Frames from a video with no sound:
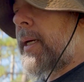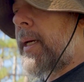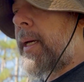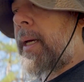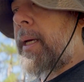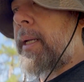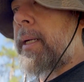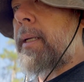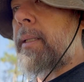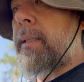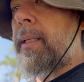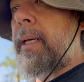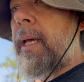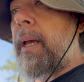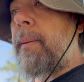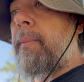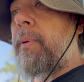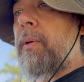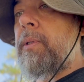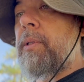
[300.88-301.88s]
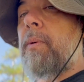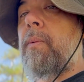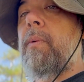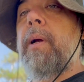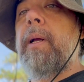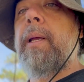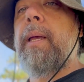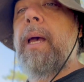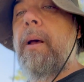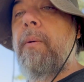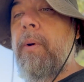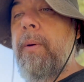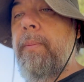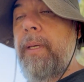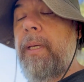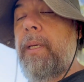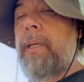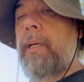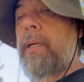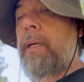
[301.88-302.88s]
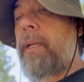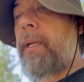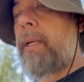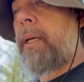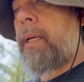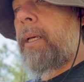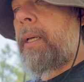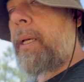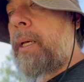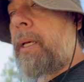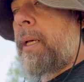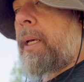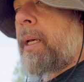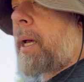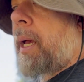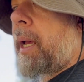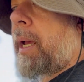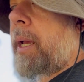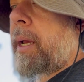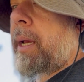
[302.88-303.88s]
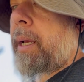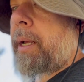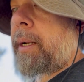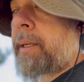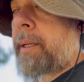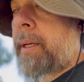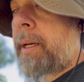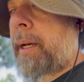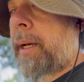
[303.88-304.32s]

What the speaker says: and a table to work at would be good, and